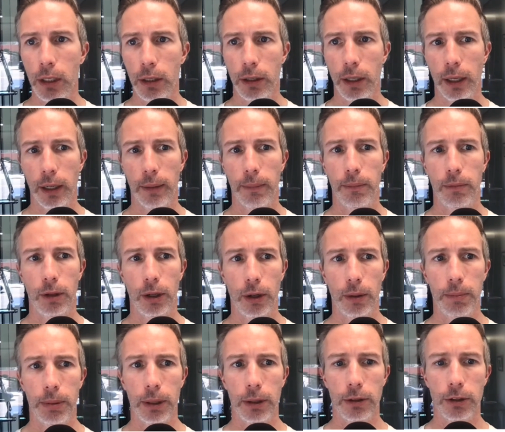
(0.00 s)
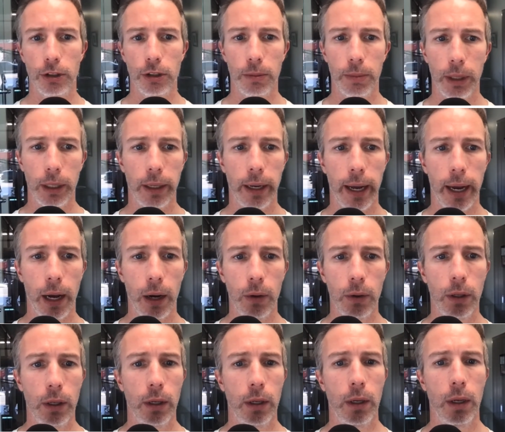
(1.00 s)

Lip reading: than there appears to be now.